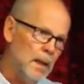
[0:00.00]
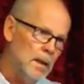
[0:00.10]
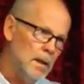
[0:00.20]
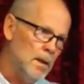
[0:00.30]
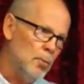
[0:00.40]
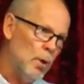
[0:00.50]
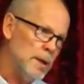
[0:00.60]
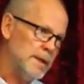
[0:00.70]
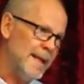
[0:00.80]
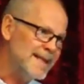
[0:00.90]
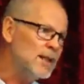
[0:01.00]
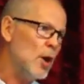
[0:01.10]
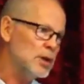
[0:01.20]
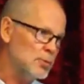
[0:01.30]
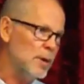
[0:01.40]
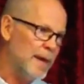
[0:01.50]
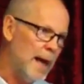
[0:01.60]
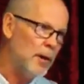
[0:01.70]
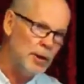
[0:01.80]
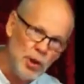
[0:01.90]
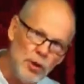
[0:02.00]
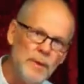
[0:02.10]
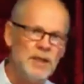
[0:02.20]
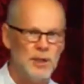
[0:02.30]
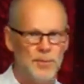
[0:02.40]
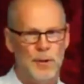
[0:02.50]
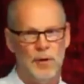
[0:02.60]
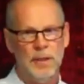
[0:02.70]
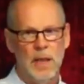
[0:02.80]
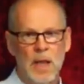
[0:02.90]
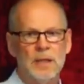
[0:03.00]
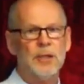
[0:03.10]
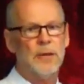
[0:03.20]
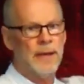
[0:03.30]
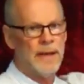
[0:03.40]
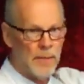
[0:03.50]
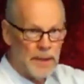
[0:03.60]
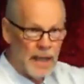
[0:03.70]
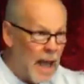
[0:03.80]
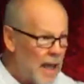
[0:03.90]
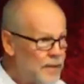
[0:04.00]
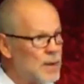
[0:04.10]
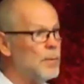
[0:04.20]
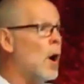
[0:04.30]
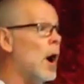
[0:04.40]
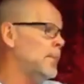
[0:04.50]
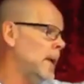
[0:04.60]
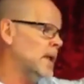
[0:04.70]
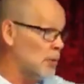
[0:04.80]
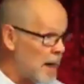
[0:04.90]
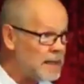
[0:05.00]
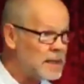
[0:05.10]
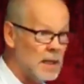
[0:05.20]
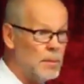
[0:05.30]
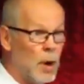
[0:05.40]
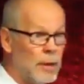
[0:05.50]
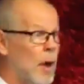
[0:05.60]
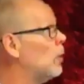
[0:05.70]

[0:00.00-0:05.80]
was interlocked with our human spirit so that our behavior might be directed by the Holy